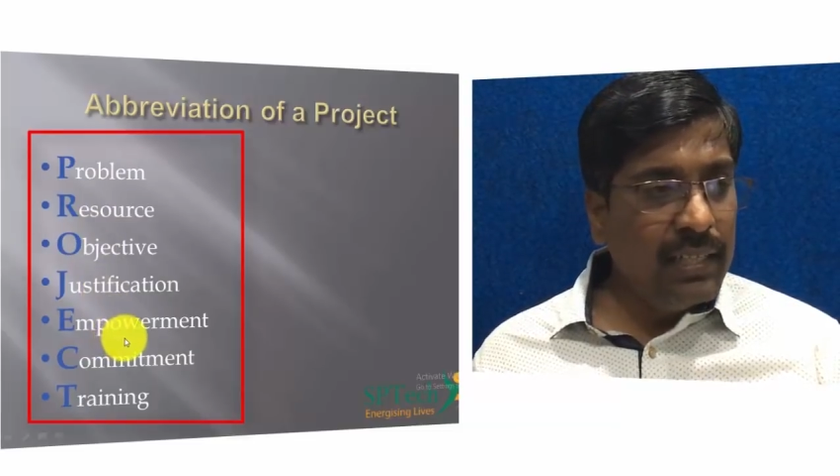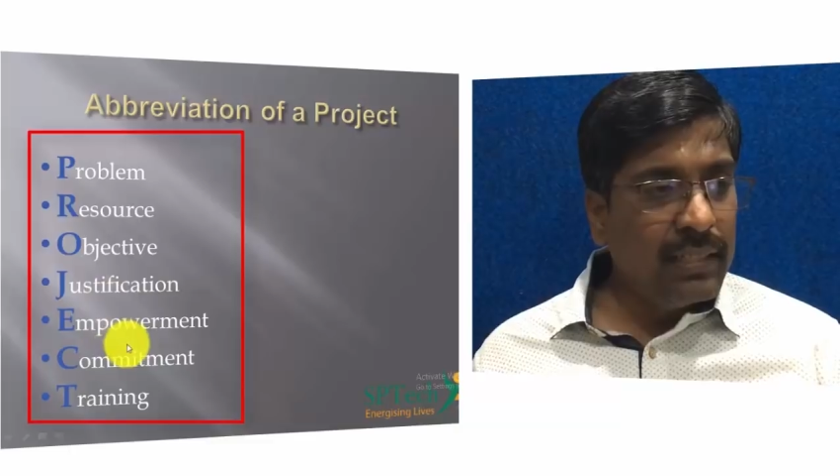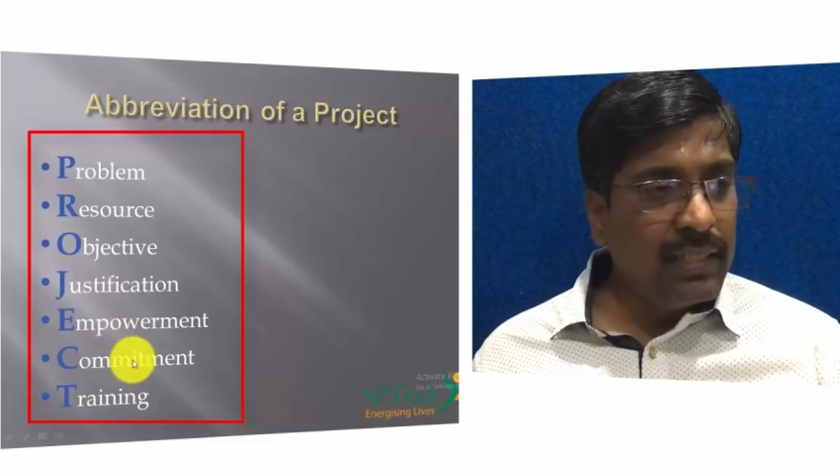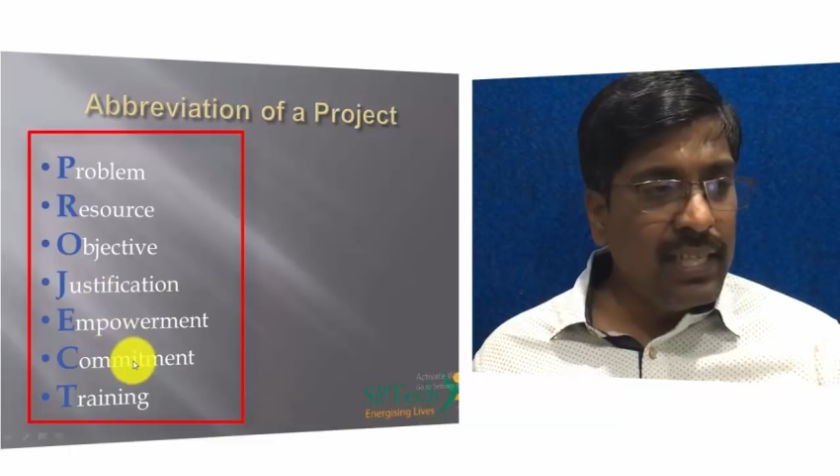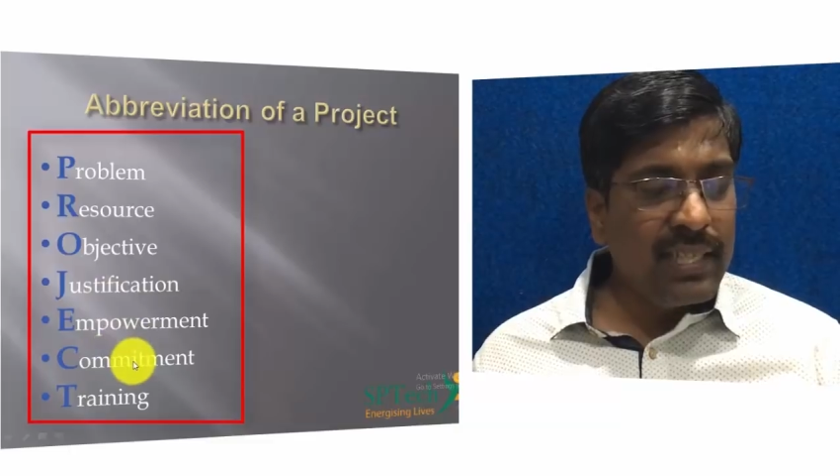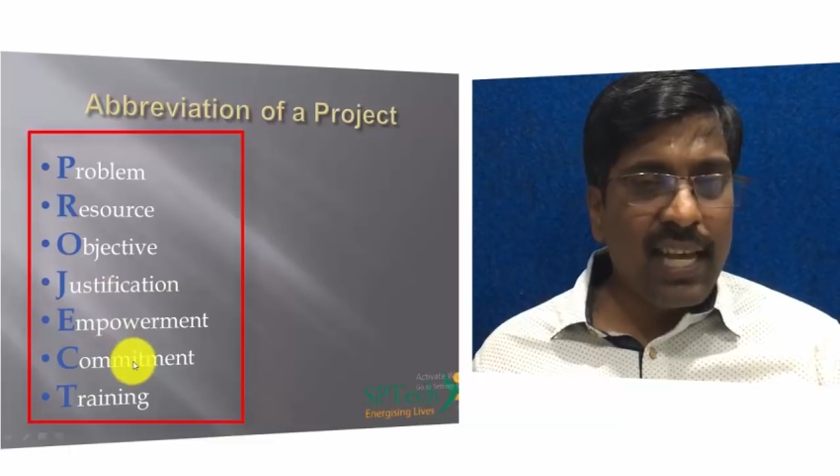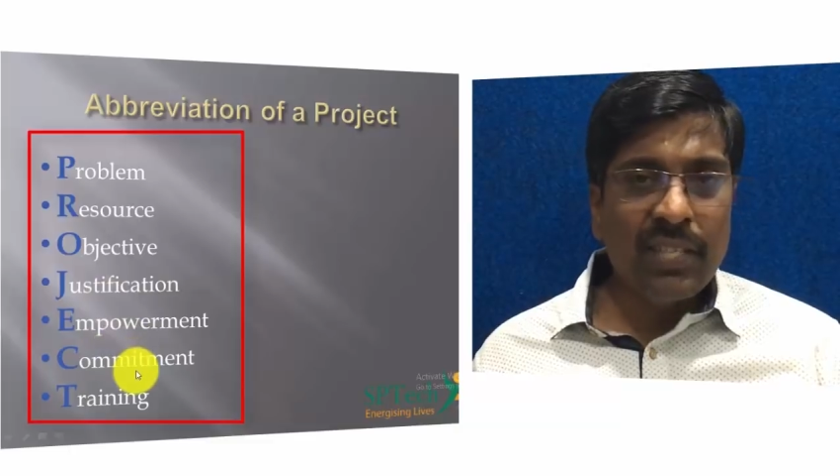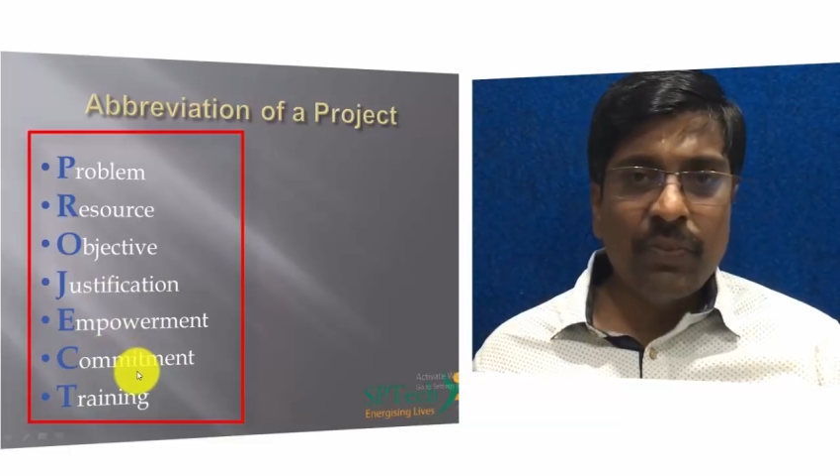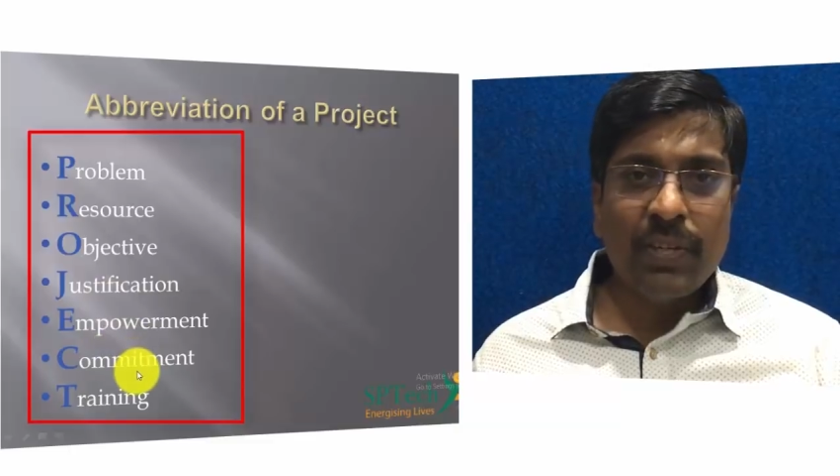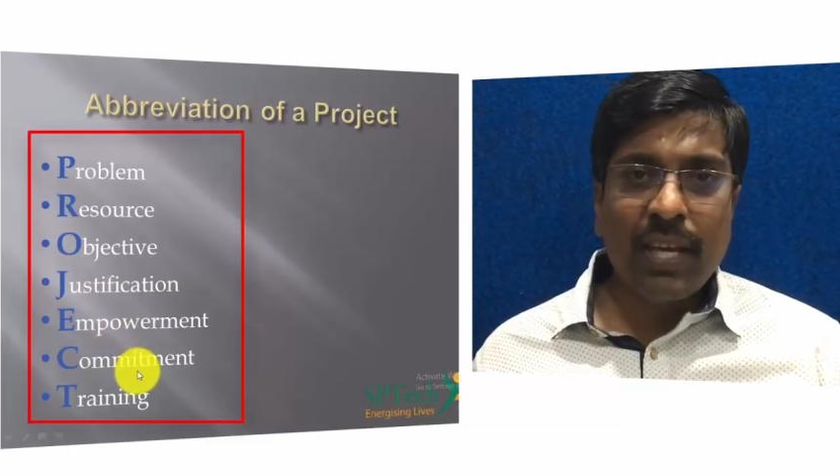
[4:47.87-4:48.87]
C
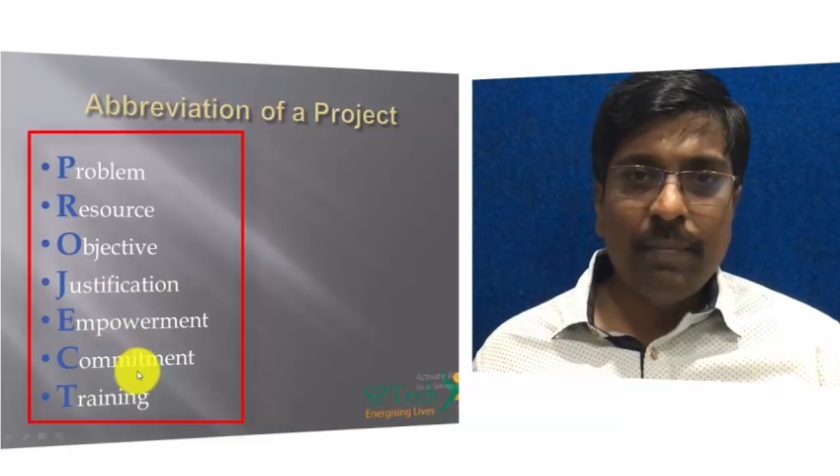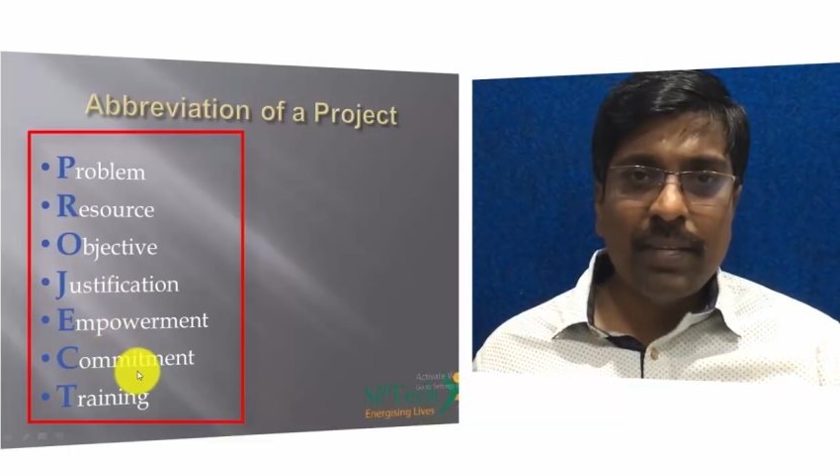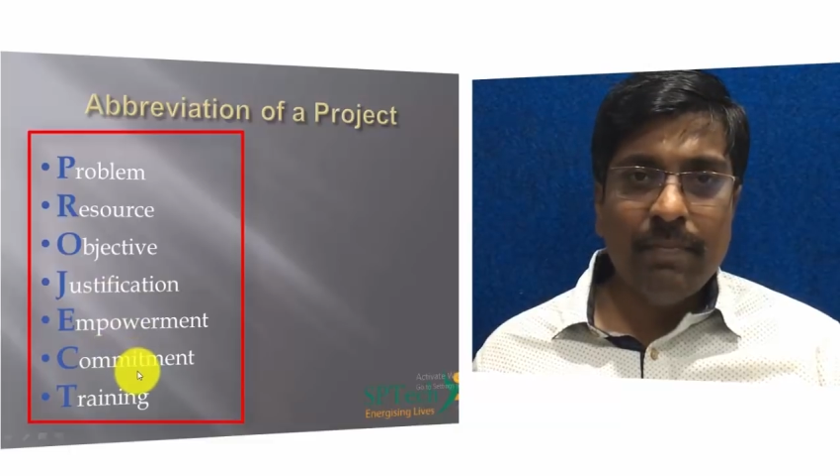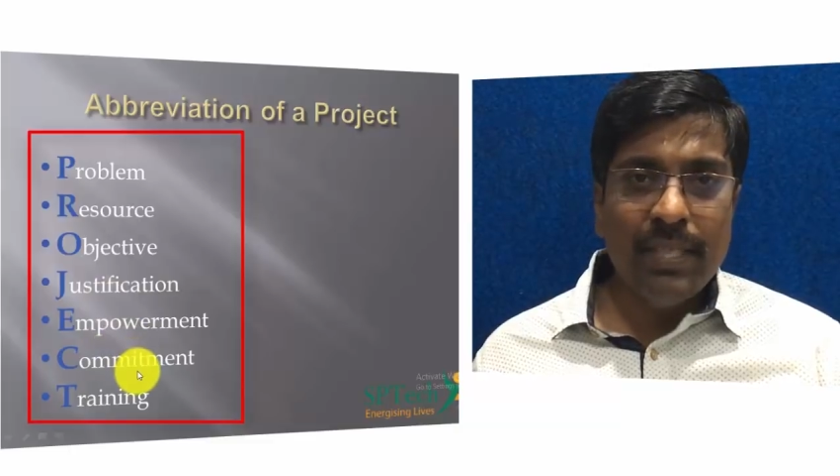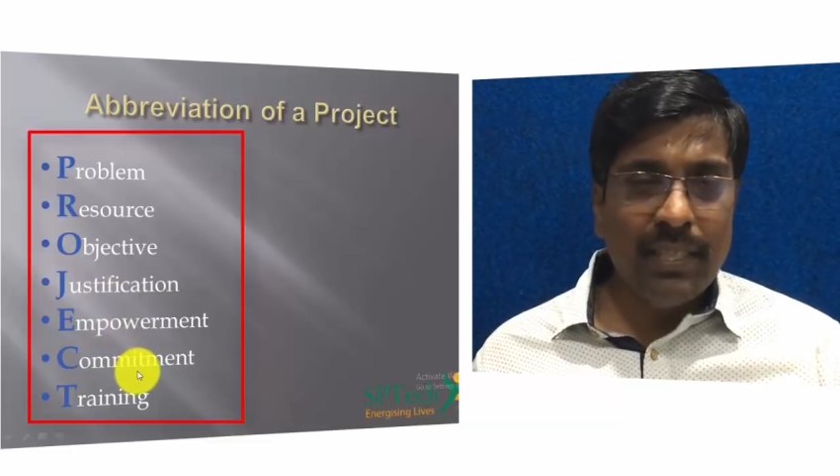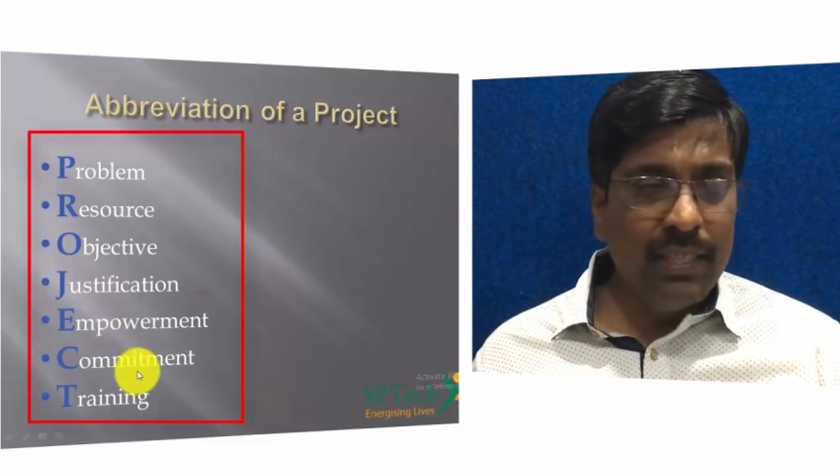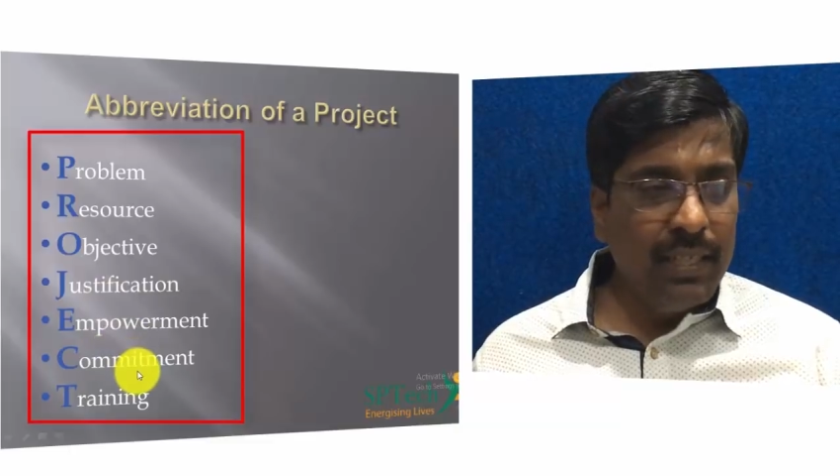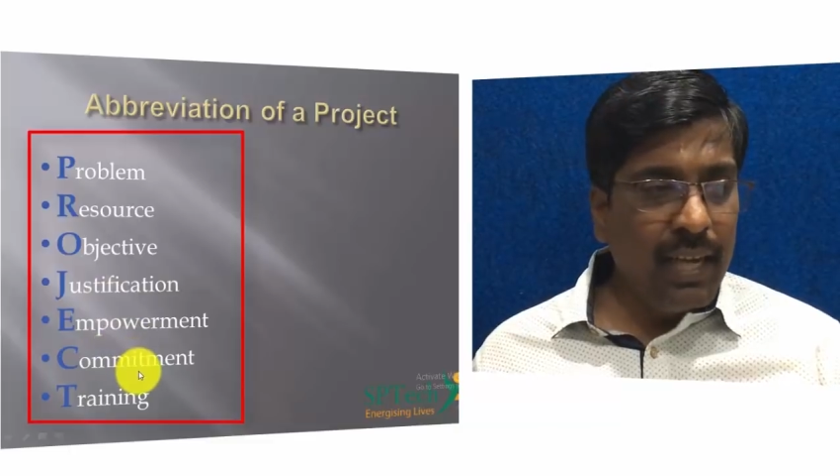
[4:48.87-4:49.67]
stands for commitment,